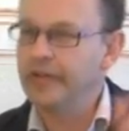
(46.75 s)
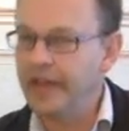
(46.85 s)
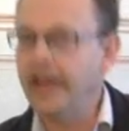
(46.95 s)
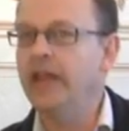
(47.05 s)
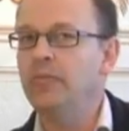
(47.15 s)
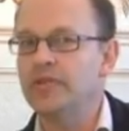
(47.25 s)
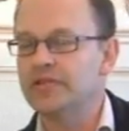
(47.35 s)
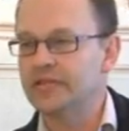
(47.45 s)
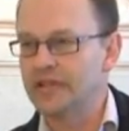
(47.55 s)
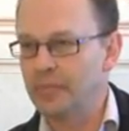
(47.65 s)
aim
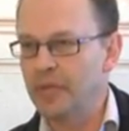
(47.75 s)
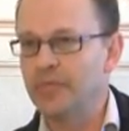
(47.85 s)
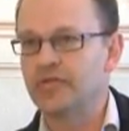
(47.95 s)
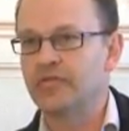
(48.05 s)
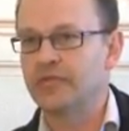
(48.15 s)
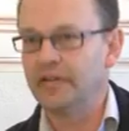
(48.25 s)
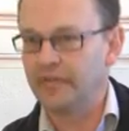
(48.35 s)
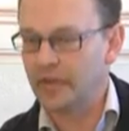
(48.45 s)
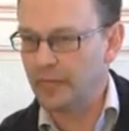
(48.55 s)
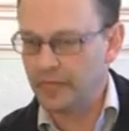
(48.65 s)
is that people should read
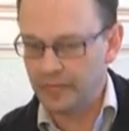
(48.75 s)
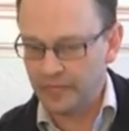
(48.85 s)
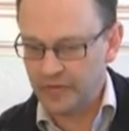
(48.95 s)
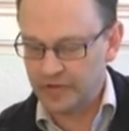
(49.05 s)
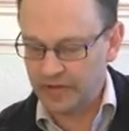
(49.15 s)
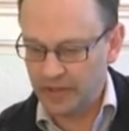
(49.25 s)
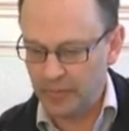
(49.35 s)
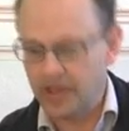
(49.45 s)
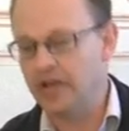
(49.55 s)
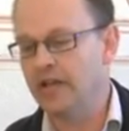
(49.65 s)
from the
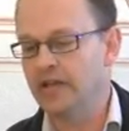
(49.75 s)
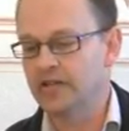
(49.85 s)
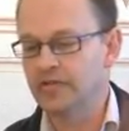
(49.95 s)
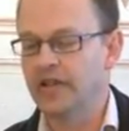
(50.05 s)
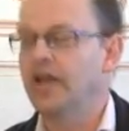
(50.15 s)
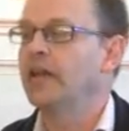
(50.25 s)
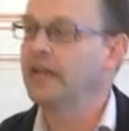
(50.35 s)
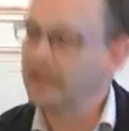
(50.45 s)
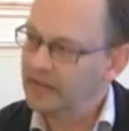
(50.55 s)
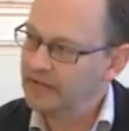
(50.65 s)
beginning to the
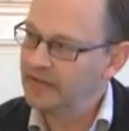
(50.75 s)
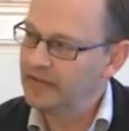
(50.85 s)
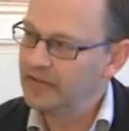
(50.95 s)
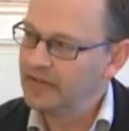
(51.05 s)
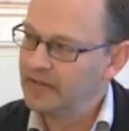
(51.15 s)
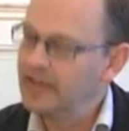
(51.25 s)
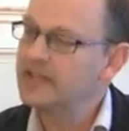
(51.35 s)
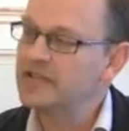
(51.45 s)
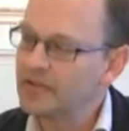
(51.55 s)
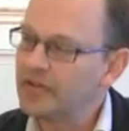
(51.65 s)
end. And
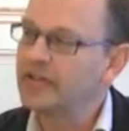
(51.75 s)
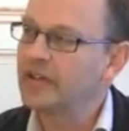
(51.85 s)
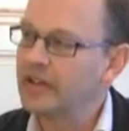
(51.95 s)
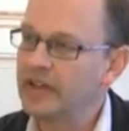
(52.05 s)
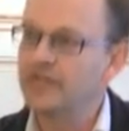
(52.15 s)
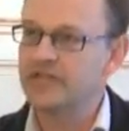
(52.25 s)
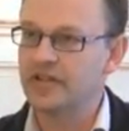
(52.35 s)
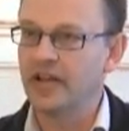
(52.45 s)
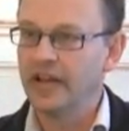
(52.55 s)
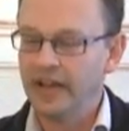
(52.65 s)
it's storytelling. If it's
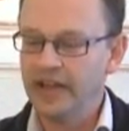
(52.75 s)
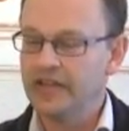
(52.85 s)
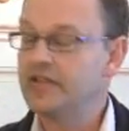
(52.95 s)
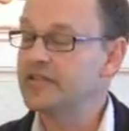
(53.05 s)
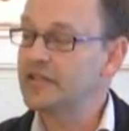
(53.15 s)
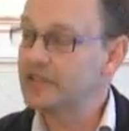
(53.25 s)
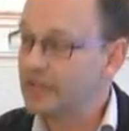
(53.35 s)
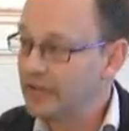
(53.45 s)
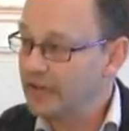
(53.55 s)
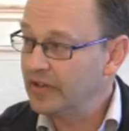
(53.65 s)
an interesting
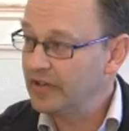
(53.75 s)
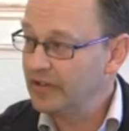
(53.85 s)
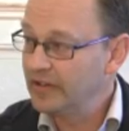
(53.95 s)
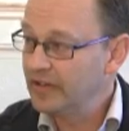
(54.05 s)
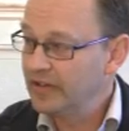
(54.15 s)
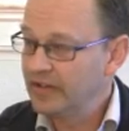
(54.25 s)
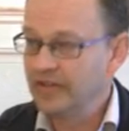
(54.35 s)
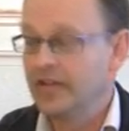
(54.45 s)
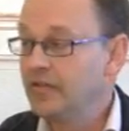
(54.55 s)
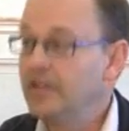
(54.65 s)
story,
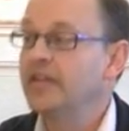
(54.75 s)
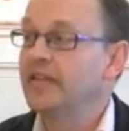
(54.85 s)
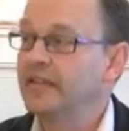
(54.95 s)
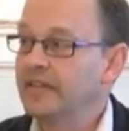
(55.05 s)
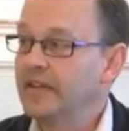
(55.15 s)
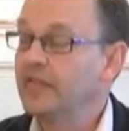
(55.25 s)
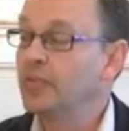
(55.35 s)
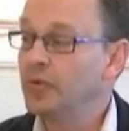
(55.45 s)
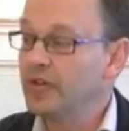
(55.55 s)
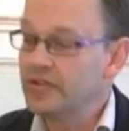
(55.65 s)
they read it. If it's a
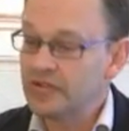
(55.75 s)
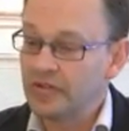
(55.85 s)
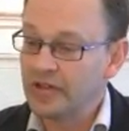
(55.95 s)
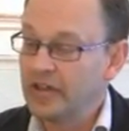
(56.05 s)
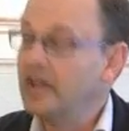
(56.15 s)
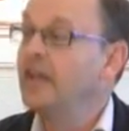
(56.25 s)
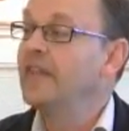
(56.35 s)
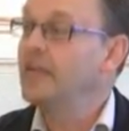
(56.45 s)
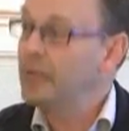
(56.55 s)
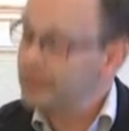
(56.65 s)
boring story,
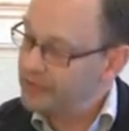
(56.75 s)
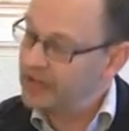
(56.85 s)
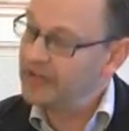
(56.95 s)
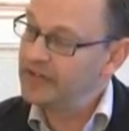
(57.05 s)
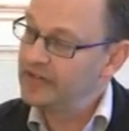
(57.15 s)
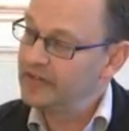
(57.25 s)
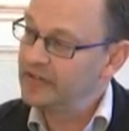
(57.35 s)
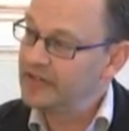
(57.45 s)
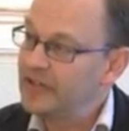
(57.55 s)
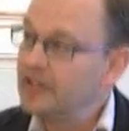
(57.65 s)
they won't read it.
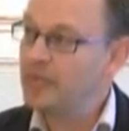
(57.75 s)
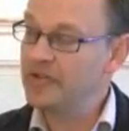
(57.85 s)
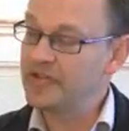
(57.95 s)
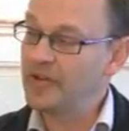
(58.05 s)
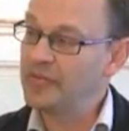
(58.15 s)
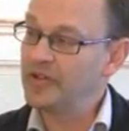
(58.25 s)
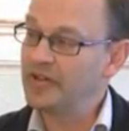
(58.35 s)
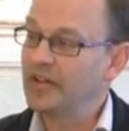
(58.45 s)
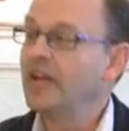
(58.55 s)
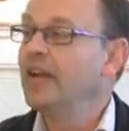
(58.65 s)
It's not about the subject,
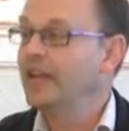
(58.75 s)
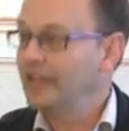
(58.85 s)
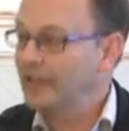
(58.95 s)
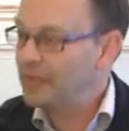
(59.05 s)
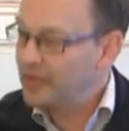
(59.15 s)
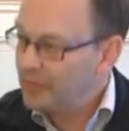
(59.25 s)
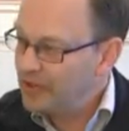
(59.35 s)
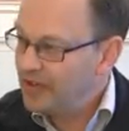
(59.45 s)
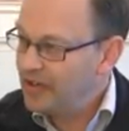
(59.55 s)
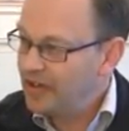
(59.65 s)
it's not about the
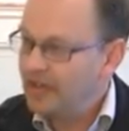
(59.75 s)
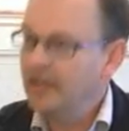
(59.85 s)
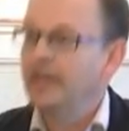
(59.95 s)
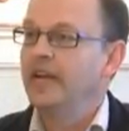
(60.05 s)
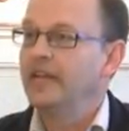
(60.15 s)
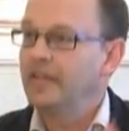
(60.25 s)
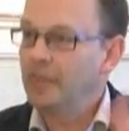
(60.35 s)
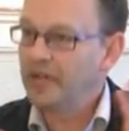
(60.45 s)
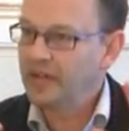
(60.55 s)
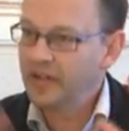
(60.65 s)
media, it's
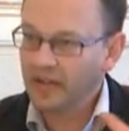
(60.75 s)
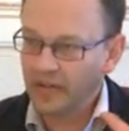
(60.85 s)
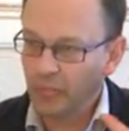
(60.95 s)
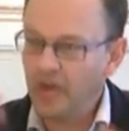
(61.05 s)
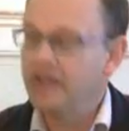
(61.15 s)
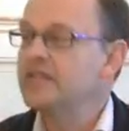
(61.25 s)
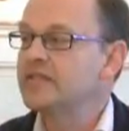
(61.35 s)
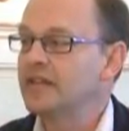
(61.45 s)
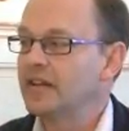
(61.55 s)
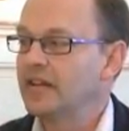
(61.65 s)
about the mindset